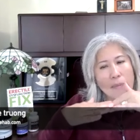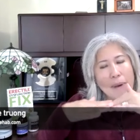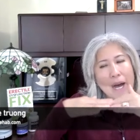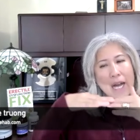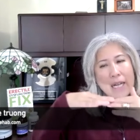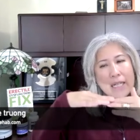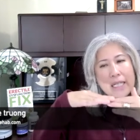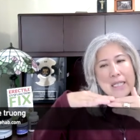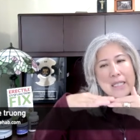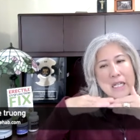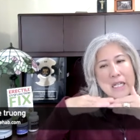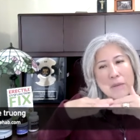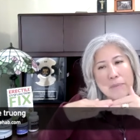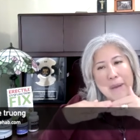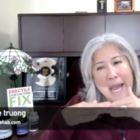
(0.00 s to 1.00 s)
body is on
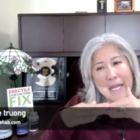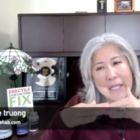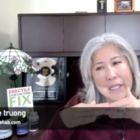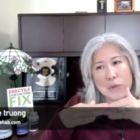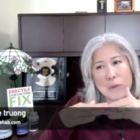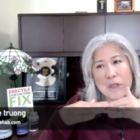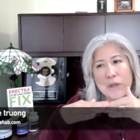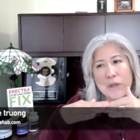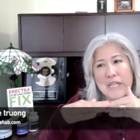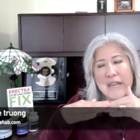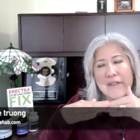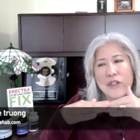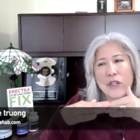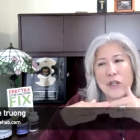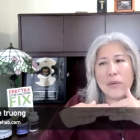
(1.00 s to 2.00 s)
a balance. When you
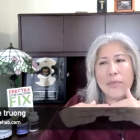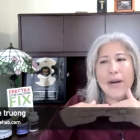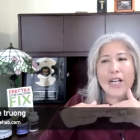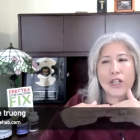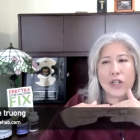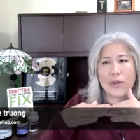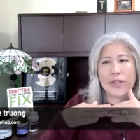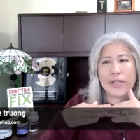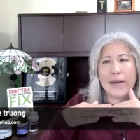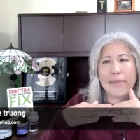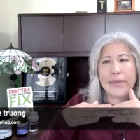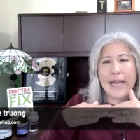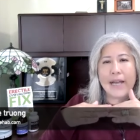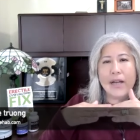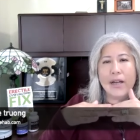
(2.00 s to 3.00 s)
give too much or
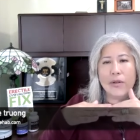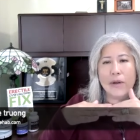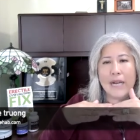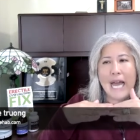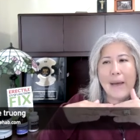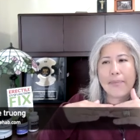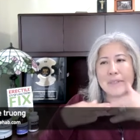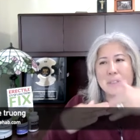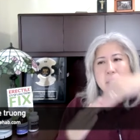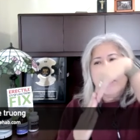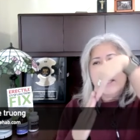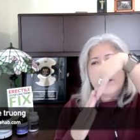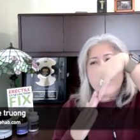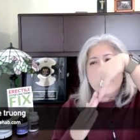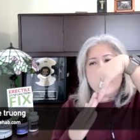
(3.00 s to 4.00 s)
something, what happens?
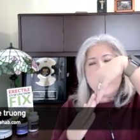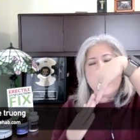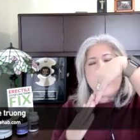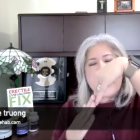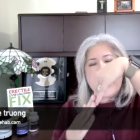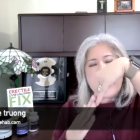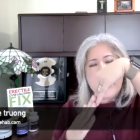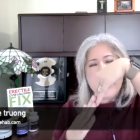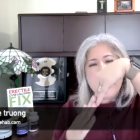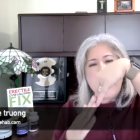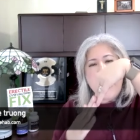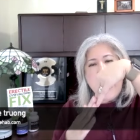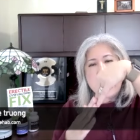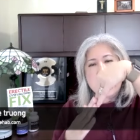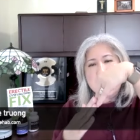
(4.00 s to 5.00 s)
there's created
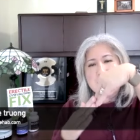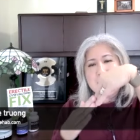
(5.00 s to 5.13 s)
imbalance,